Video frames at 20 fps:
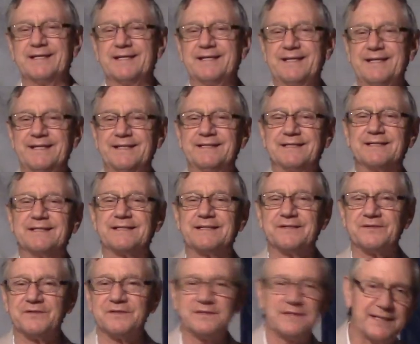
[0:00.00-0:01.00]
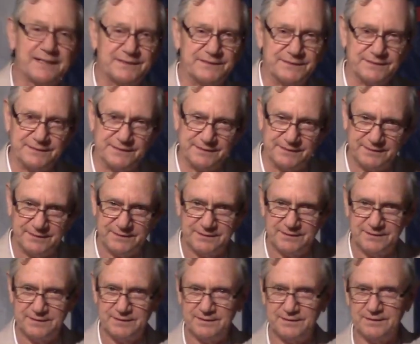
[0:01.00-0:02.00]
He neglected
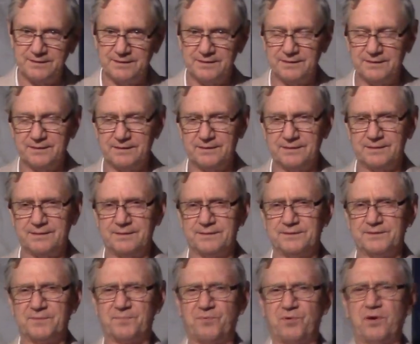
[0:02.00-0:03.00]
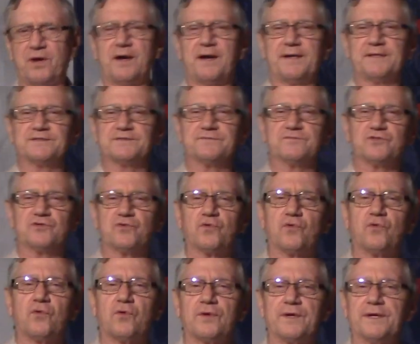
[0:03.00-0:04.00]
the prize of
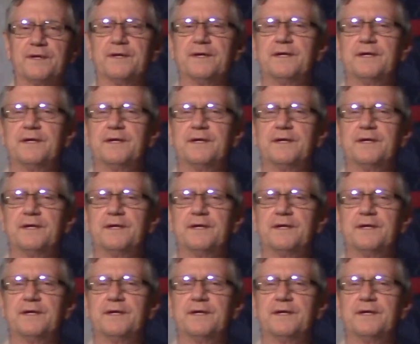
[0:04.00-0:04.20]
glory,